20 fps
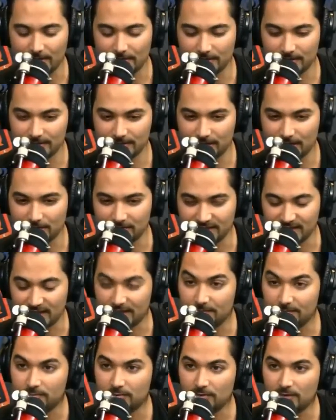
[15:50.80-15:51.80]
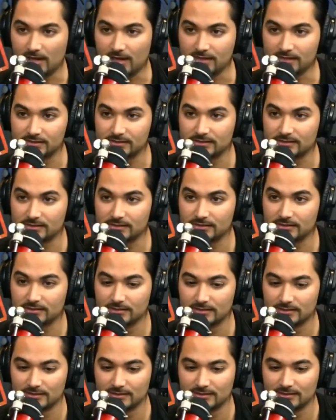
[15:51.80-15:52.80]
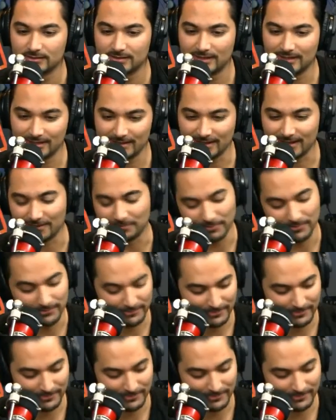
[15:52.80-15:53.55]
I went. I was at press. No, really? Uh, yeah.